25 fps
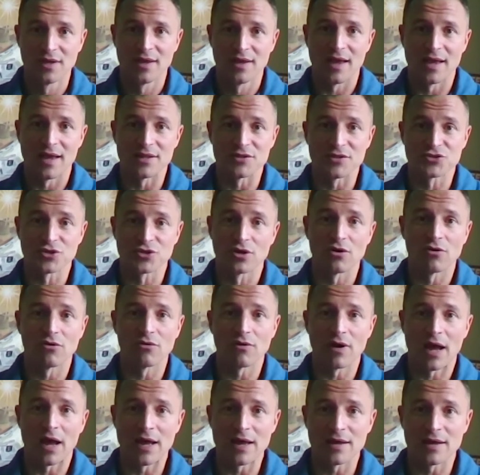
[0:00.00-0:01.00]
And
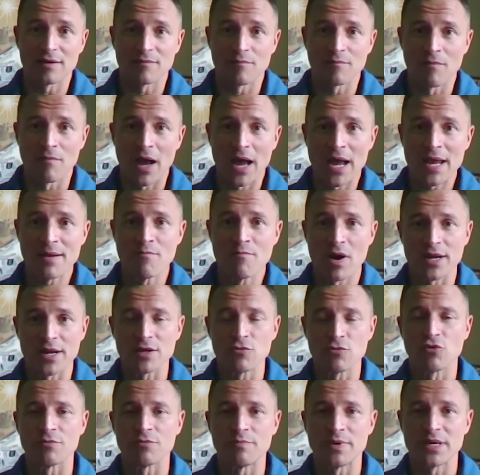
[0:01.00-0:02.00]
so my money
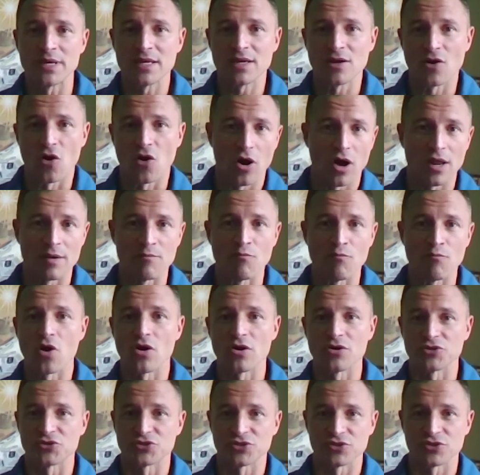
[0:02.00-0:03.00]
would be on
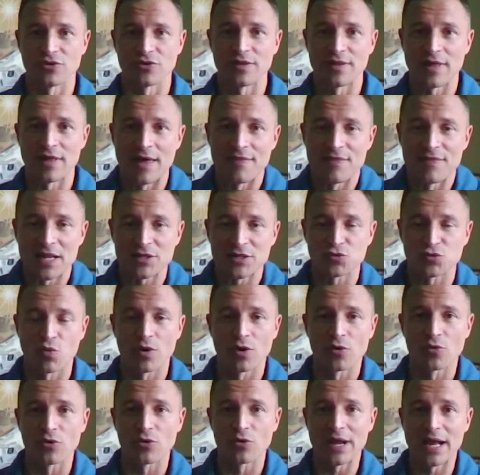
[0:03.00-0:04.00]
Mars. And that's
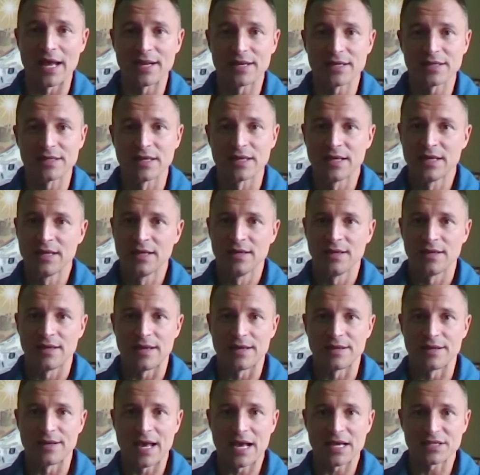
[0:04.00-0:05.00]
where we're headed.
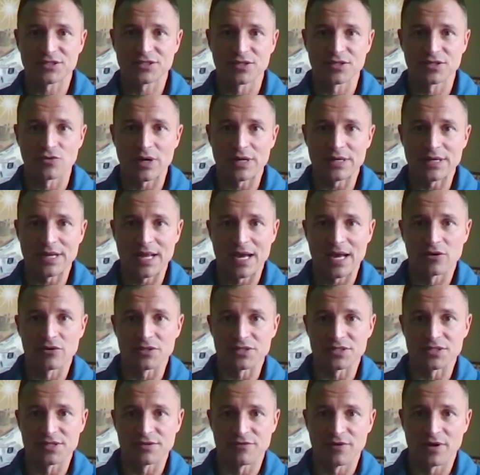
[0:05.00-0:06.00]
And NASA right now
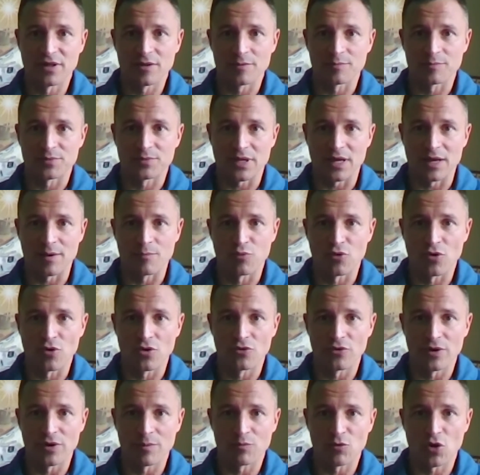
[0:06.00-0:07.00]
has developed a
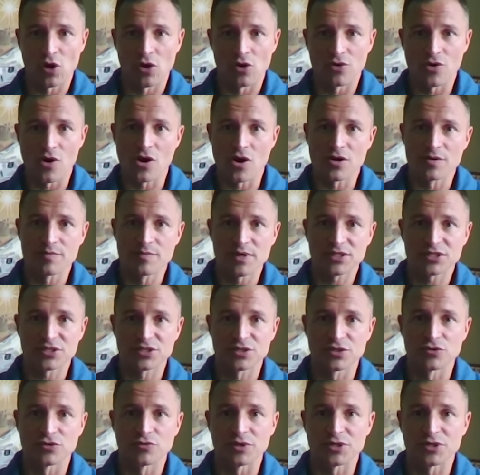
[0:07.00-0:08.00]
program called Artemis
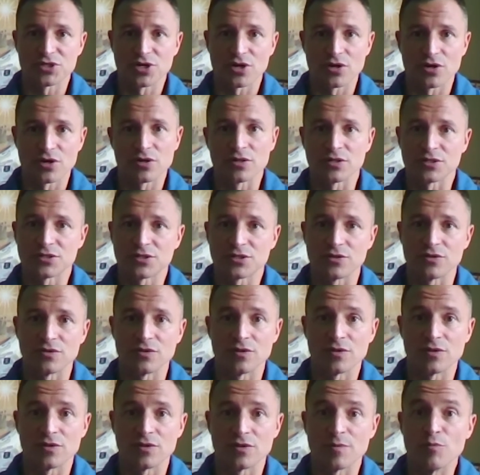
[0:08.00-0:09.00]
to return to
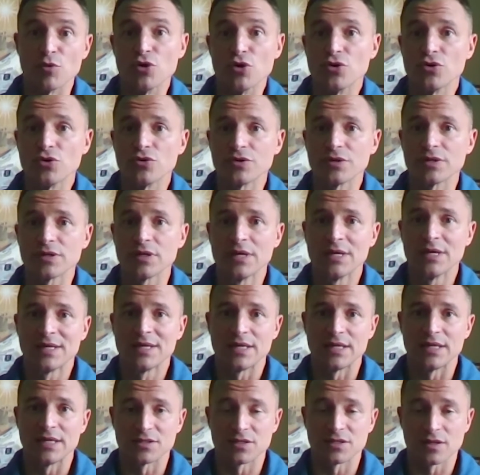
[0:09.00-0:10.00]
the moon
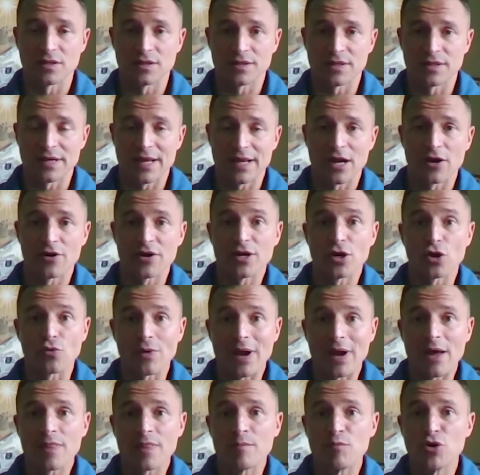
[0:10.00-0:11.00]
and the area
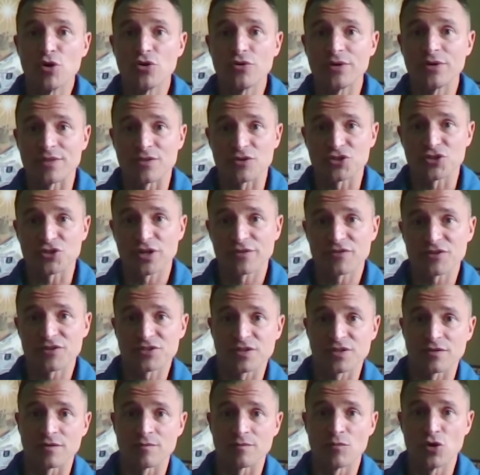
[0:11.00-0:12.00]
around the moon and the surface of
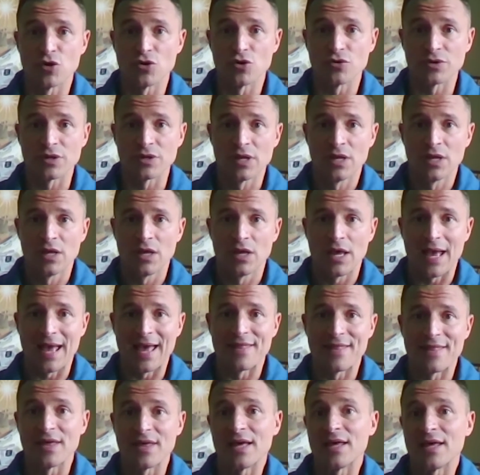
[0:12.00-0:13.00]
the moon.
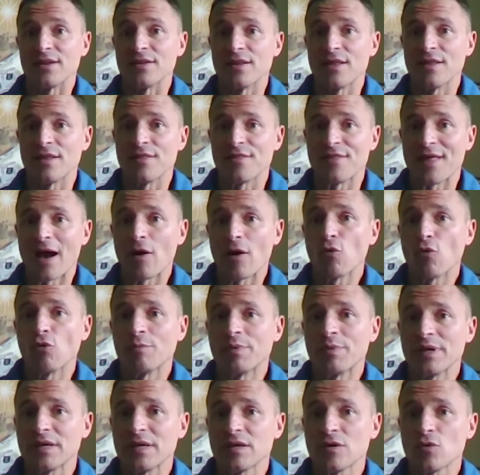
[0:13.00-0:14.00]
And then that will
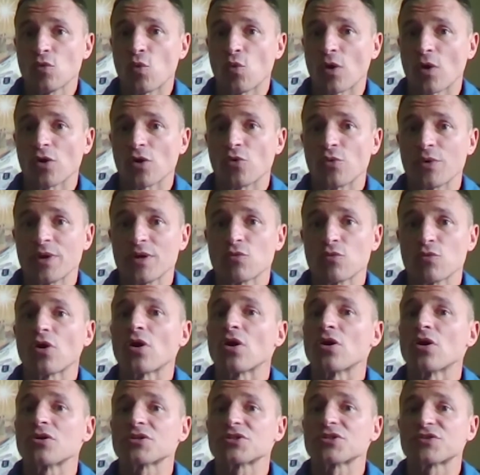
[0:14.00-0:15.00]
be where we
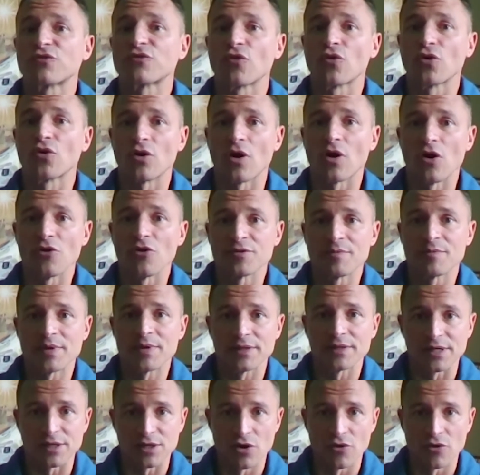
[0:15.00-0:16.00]
rehearse for
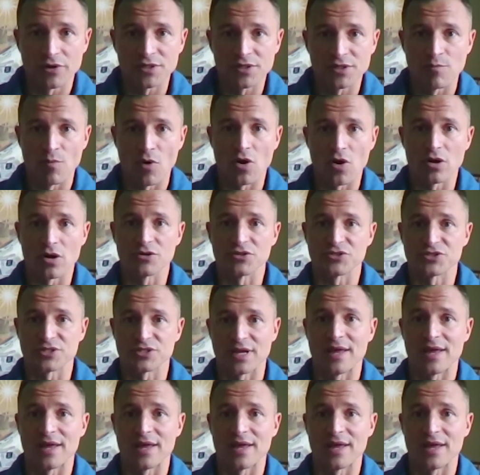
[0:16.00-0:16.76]
ultimately going to Mars.